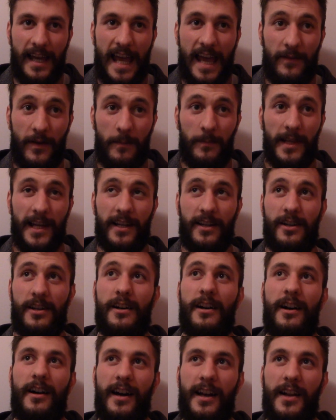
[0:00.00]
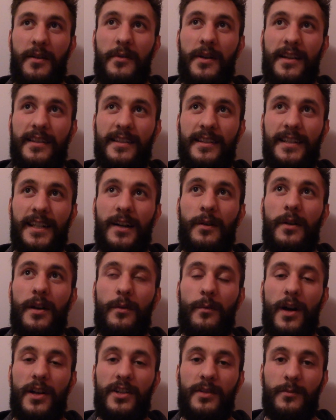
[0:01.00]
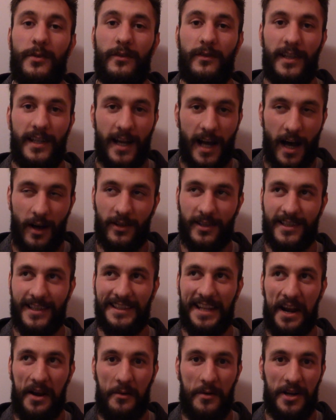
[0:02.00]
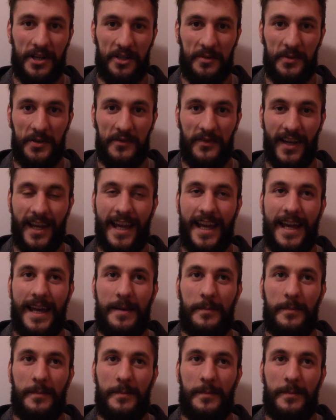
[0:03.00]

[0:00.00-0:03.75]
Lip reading: if I'm like, oh, I don't want to sit down, I want to watch a movie, I'll sit down and watch a movie.